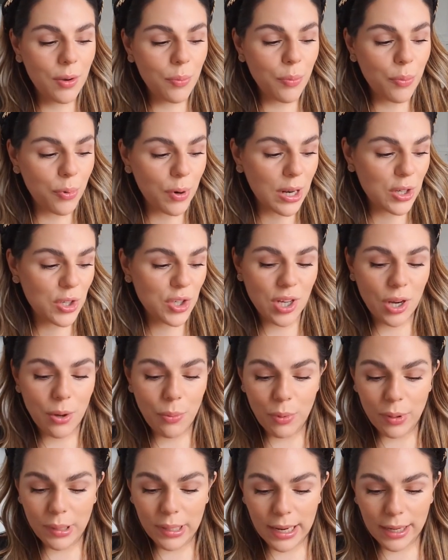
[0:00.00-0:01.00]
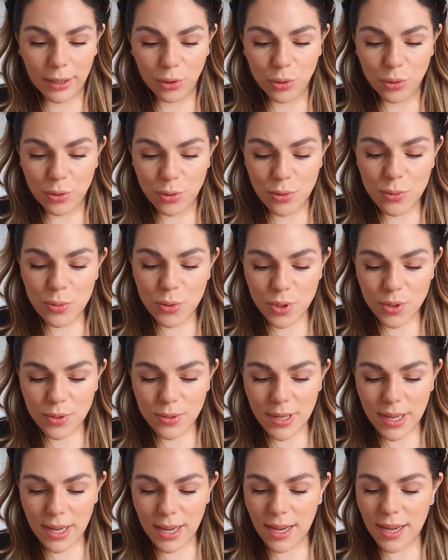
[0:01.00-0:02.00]
brush I would like to use
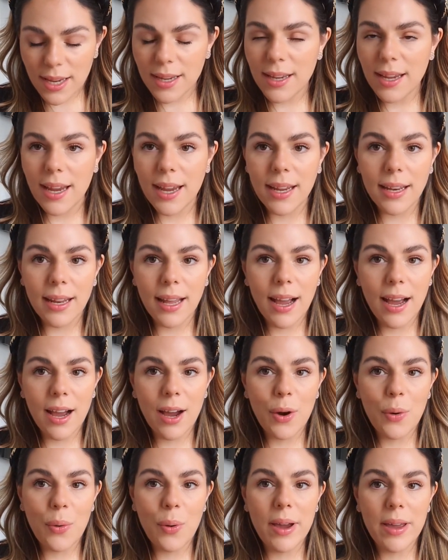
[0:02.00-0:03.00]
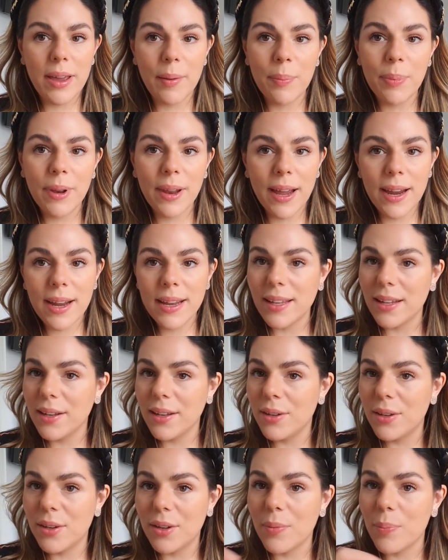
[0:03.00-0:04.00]
today and how I apply it
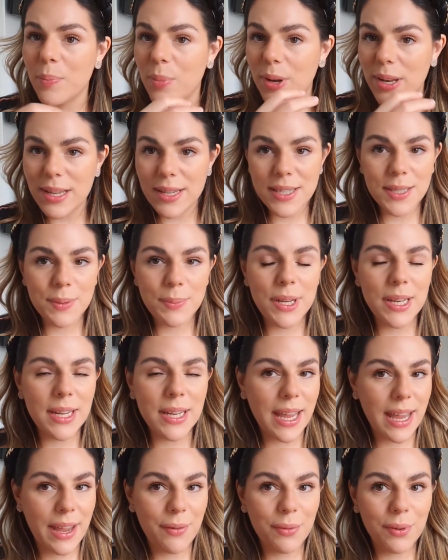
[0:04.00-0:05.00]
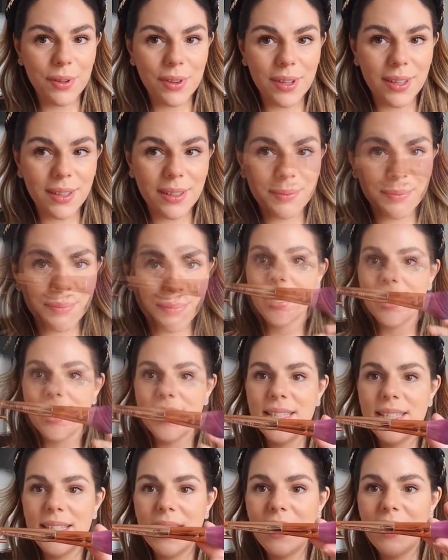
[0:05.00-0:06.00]
and the placement, everything. So like I
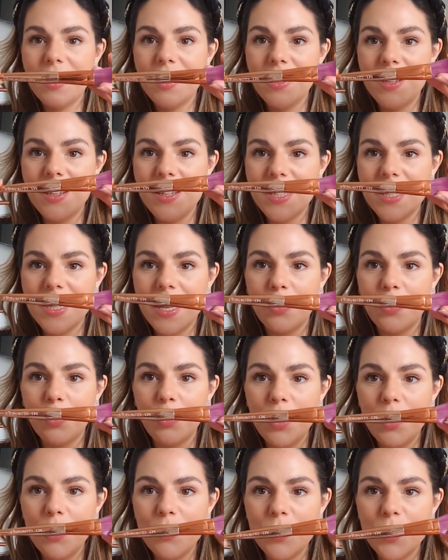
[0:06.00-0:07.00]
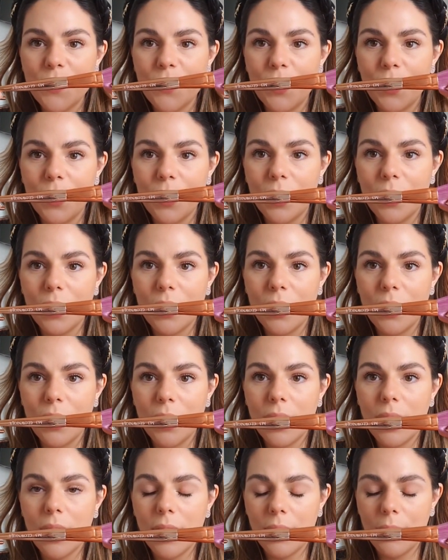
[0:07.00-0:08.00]
said, this that we use for the
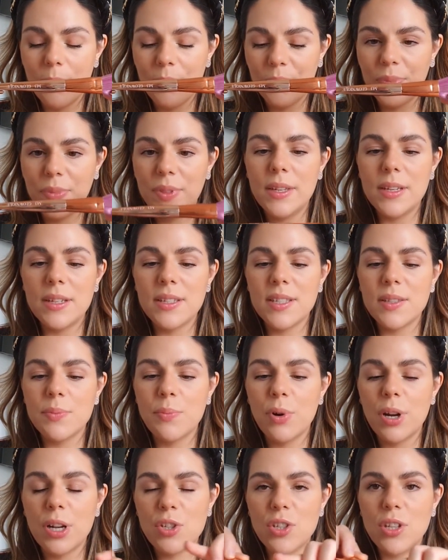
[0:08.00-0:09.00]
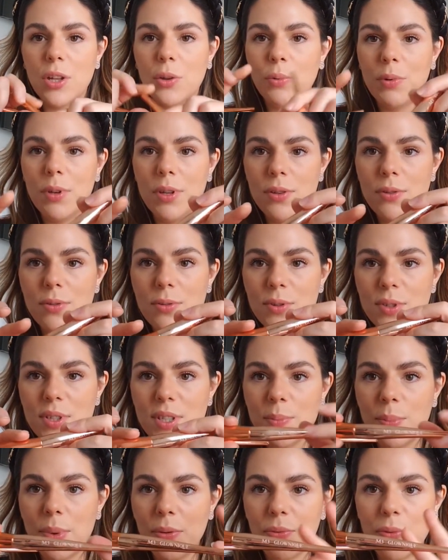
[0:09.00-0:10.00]
this brush that we
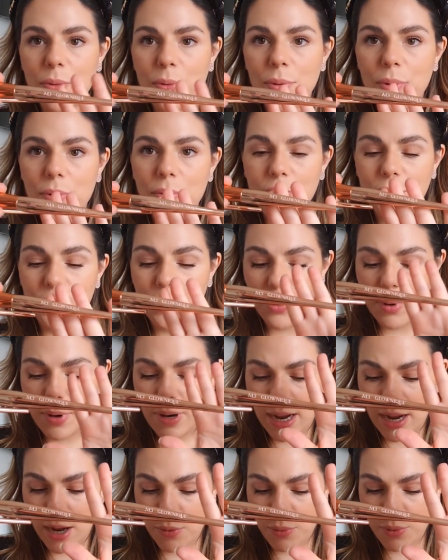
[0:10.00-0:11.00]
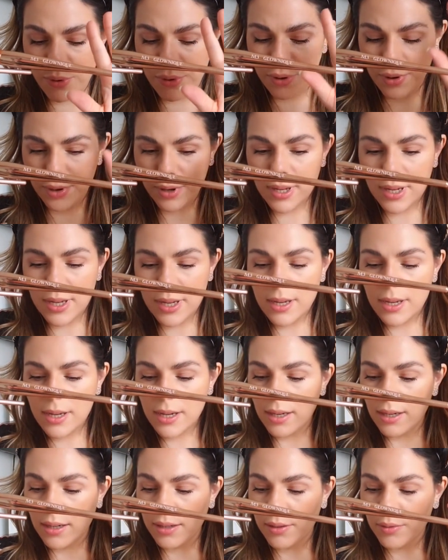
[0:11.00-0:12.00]
used before for our
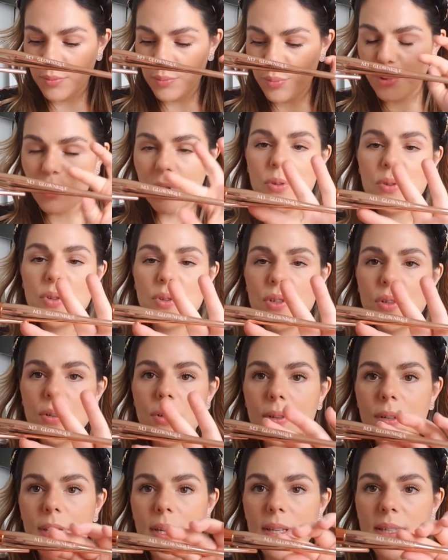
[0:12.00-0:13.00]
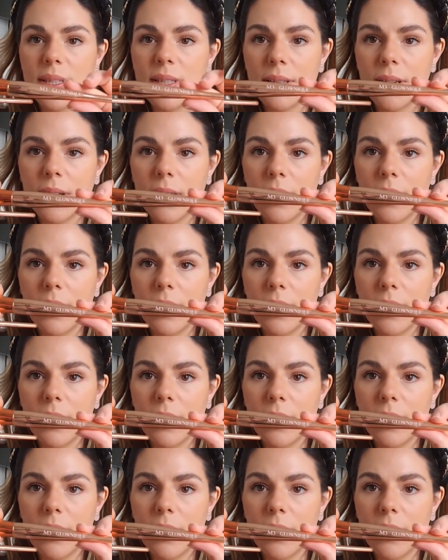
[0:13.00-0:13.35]
bronzer, it's